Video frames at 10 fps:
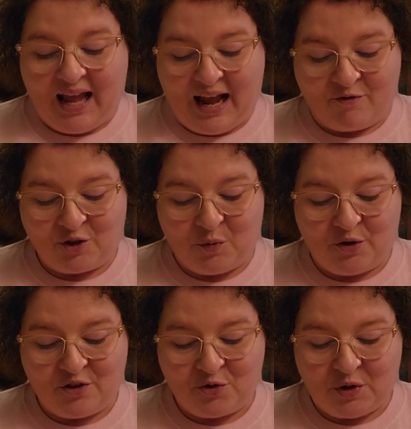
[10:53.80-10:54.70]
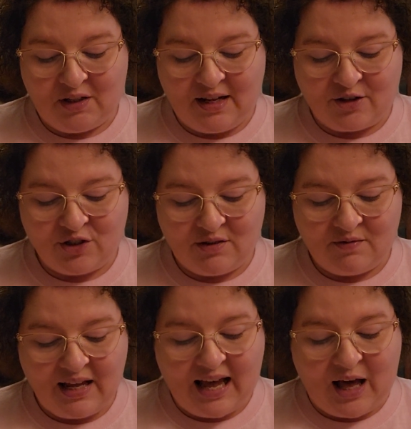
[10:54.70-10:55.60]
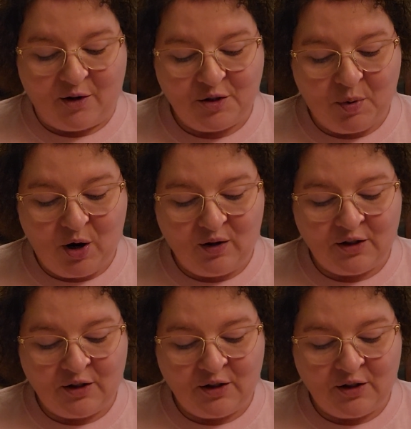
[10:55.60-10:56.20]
After Wilson's re-election, Alice Paul